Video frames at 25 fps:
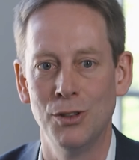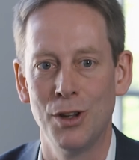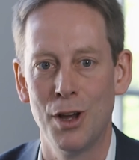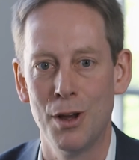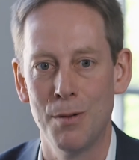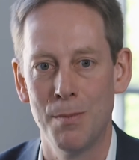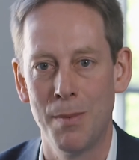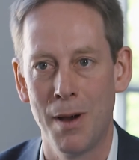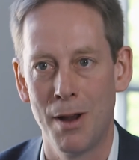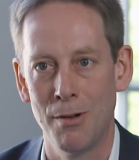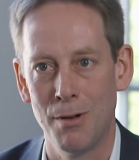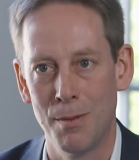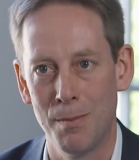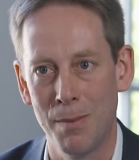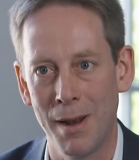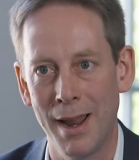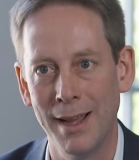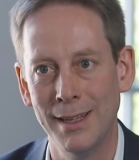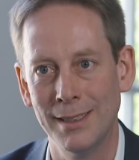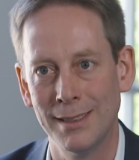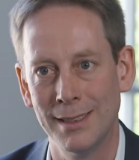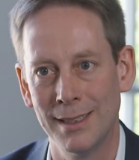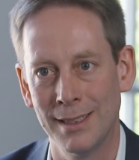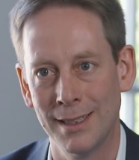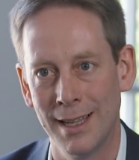you know by
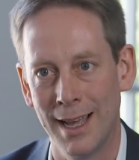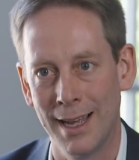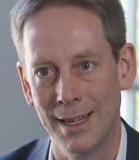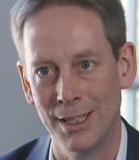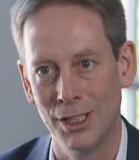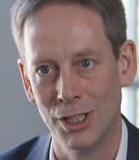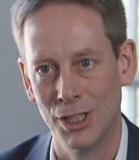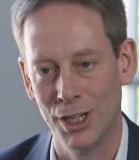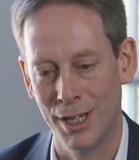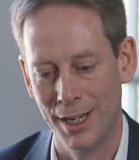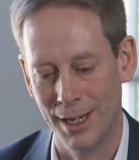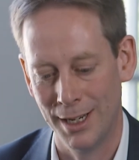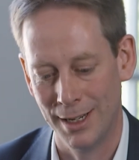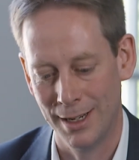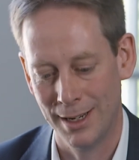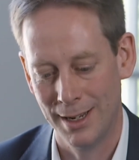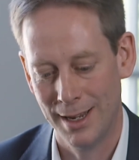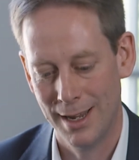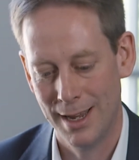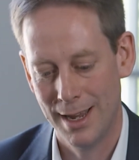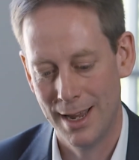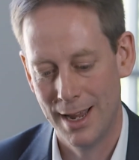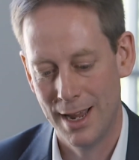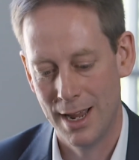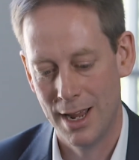replacing that gene
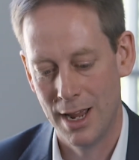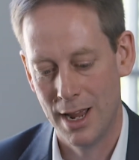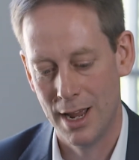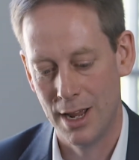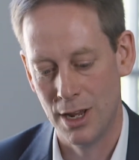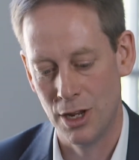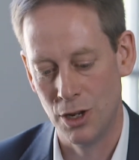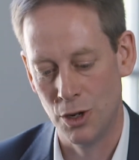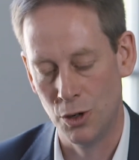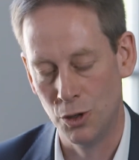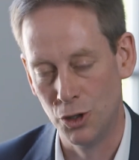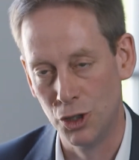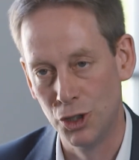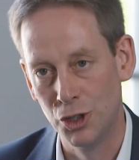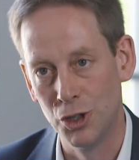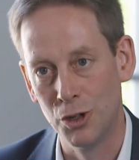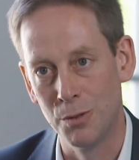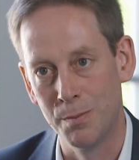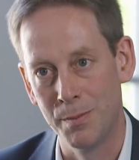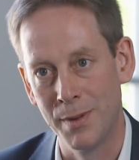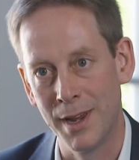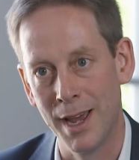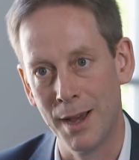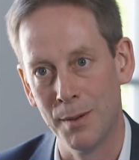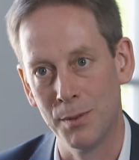you
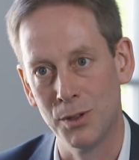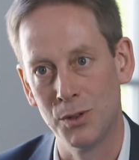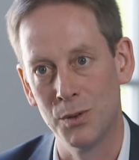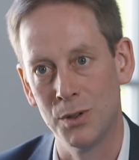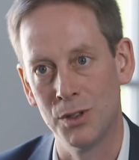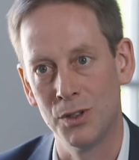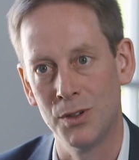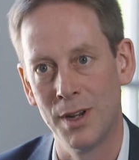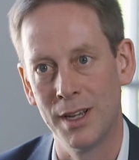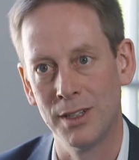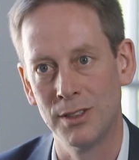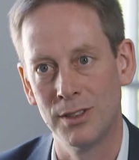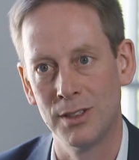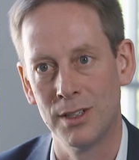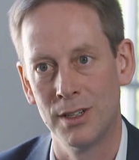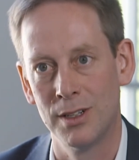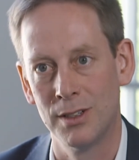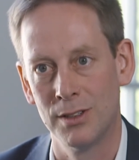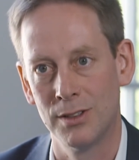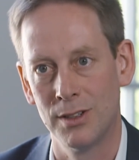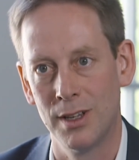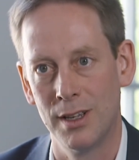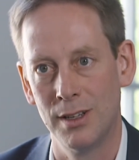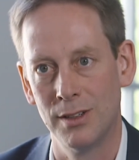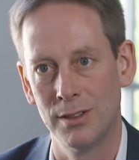should be able to address the
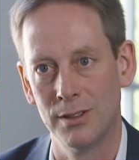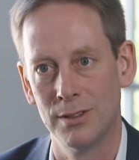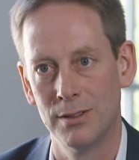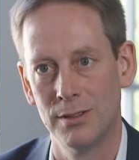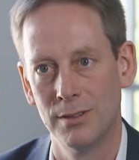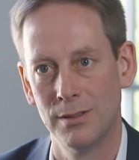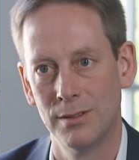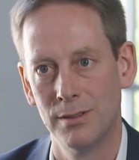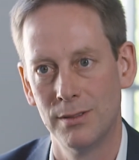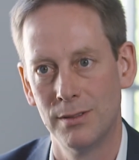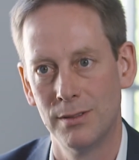disease.